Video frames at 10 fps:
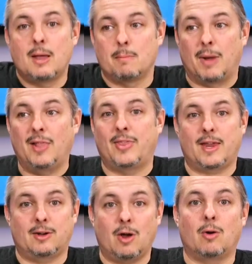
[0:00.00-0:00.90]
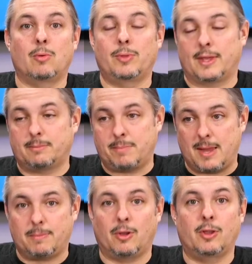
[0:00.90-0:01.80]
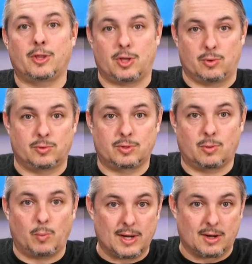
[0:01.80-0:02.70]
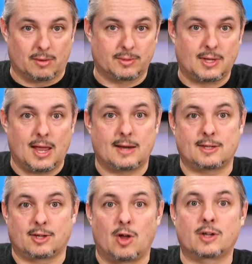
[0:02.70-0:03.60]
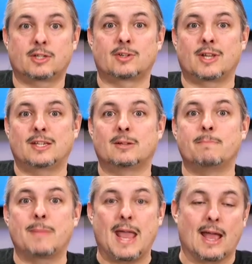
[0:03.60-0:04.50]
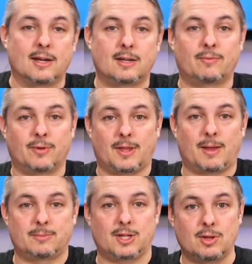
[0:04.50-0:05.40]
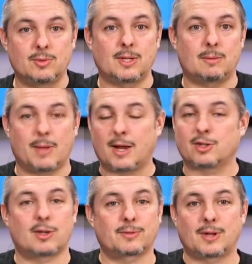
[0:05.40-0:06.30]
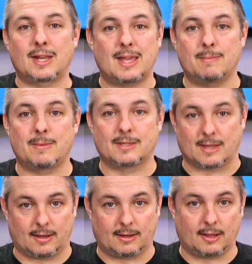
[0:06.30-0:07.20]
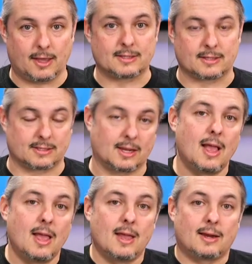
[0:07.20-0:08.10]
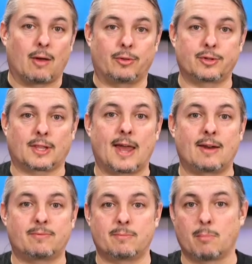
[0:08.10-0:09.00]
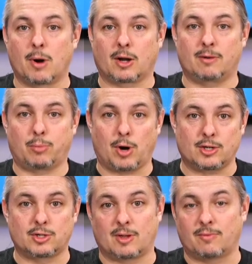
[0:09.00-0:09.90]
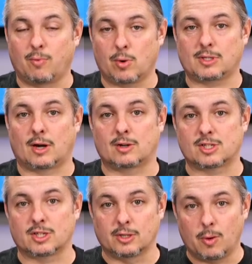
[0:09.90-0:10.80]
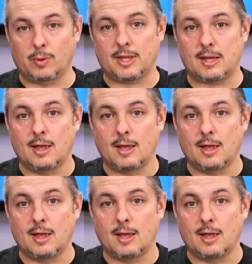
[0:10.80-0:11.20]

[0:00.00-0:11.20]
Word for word: but they know that people use Windows. And as long as there's a demand for them to use it, Microsoft's going to keep selling the license. Now, there's a lot of market pressures at force that are slowly